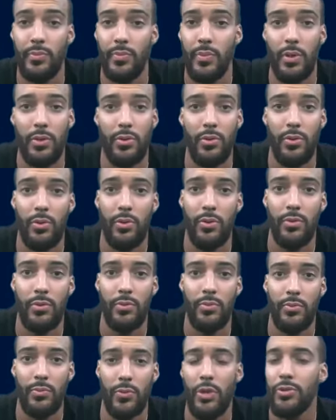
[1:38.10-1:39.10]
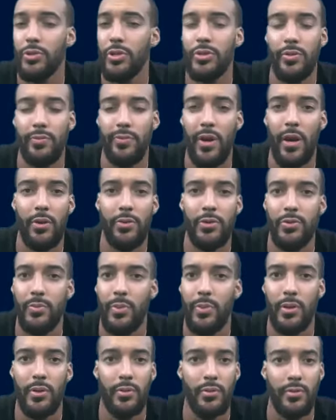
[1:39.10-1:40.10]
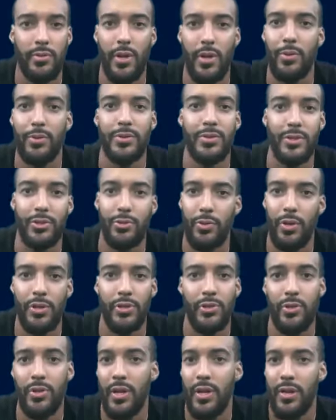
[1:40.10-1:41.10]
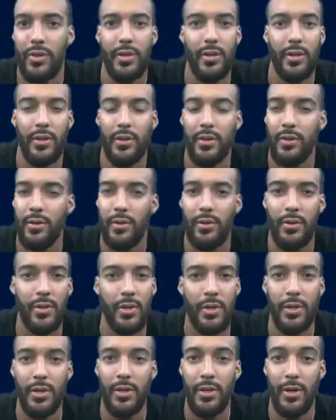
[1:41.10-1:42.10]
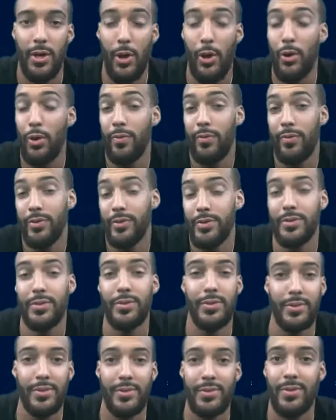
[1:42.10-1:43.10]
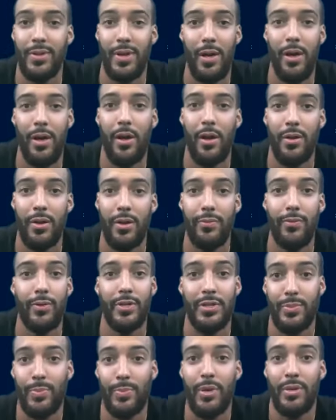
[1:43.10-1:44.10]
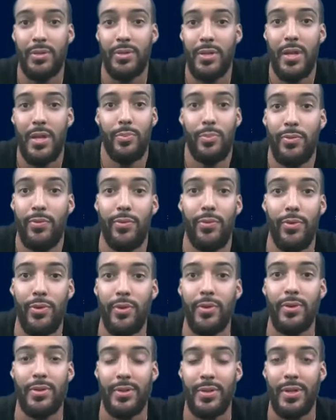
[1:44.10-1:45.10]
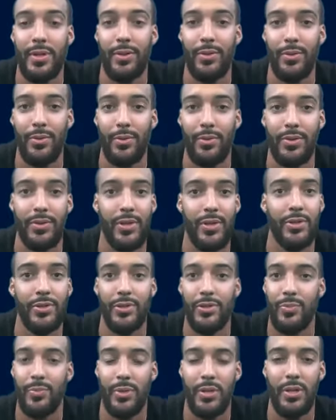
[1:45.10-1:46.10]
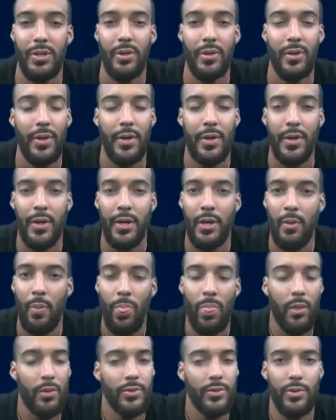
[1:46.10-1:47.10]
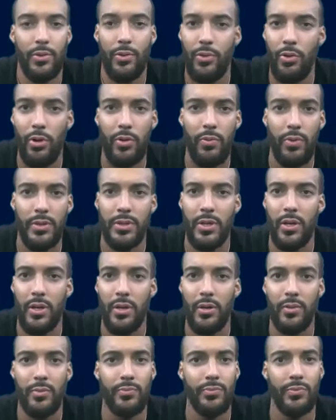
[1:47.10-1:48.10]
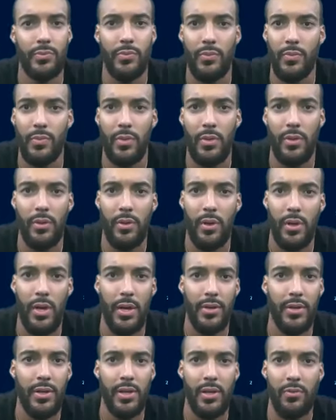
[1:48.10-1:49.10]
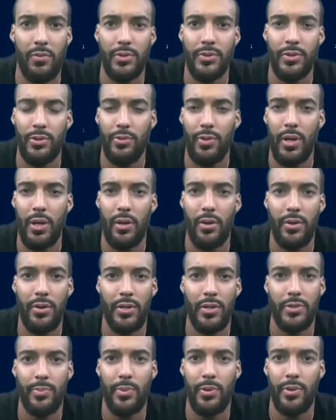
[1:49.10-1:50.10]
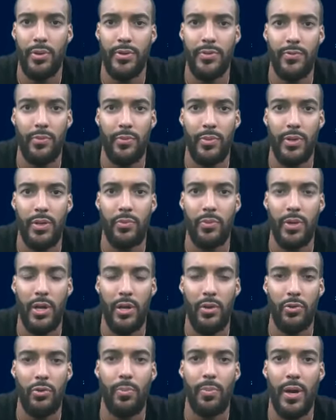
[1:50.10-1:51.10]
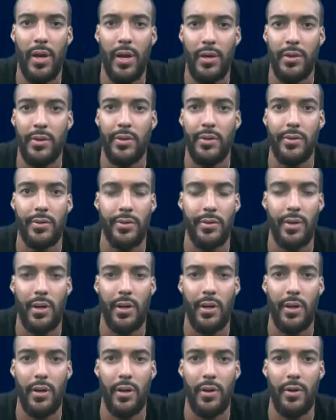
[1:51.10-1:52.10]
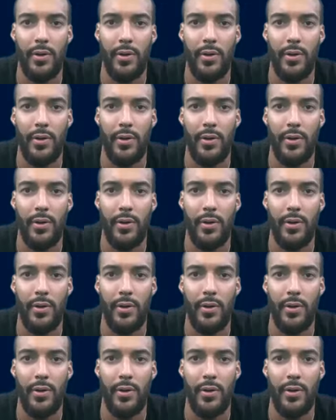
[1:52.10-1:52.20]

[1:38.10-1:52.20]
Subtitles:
you know, not just the virus, but the whole situation. I think all of us never experienced that before. You know, it's not just me. So, you know, it was a great learning experience for me when I look back. Now